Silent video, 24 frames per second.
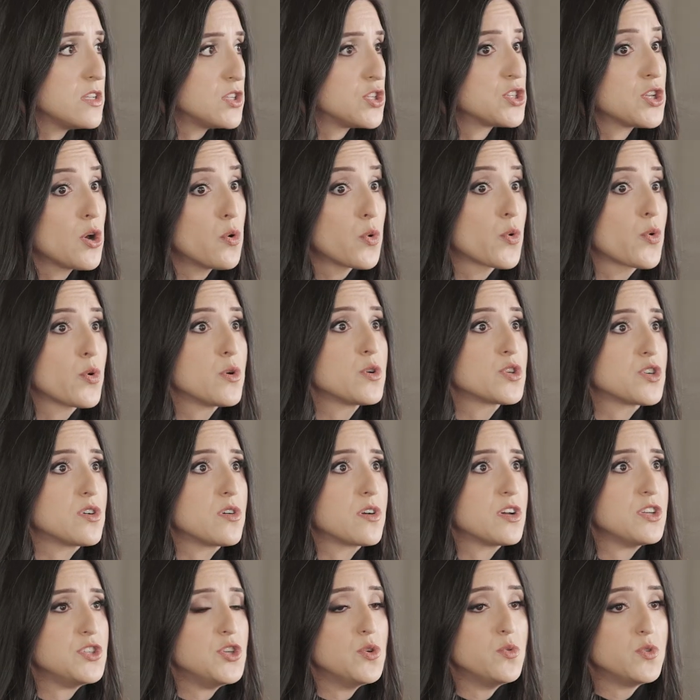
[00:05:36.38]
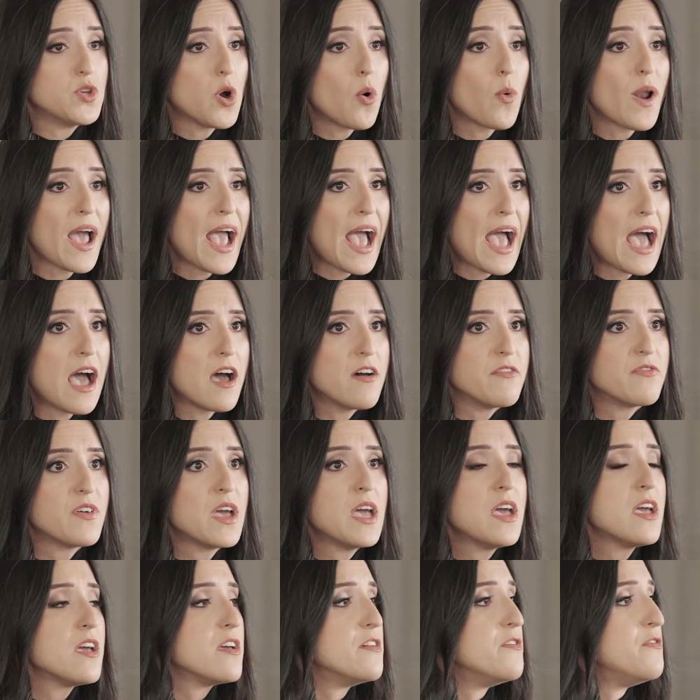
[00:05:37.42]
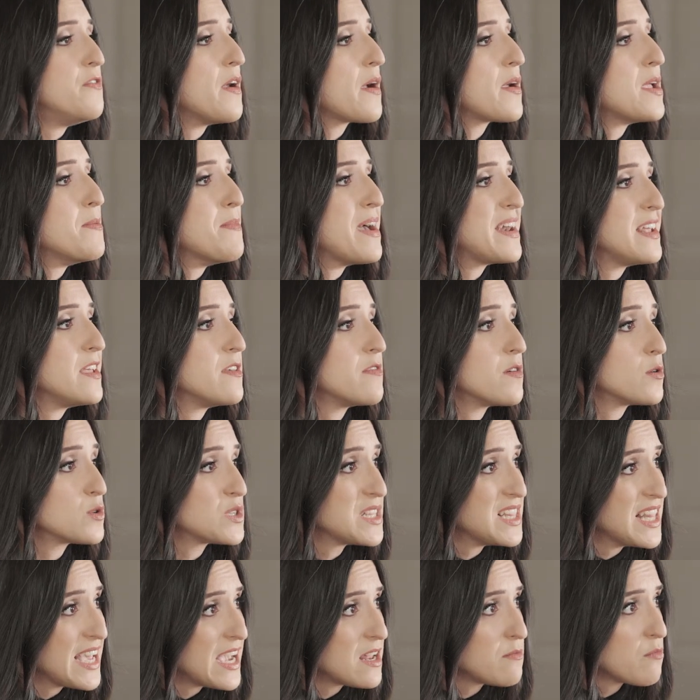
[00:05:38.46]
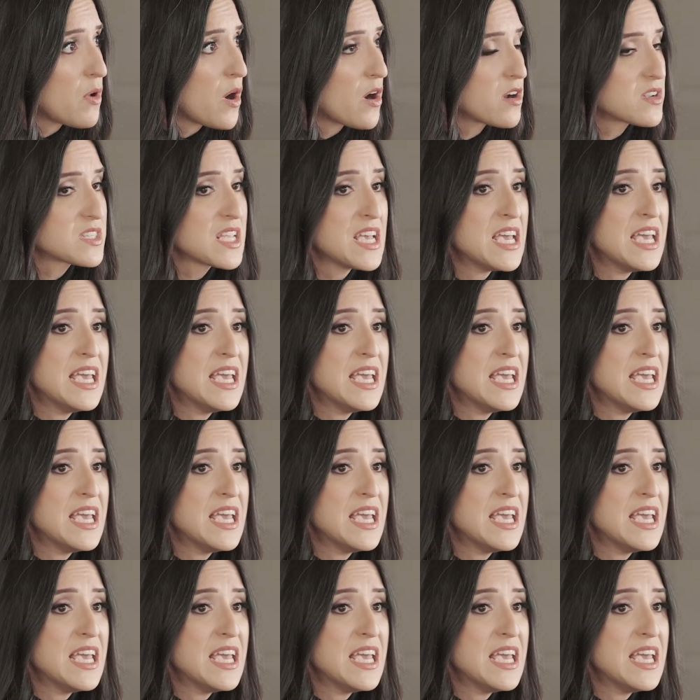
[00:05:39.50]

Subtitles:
so crucial, because you don't have very many of those landmarks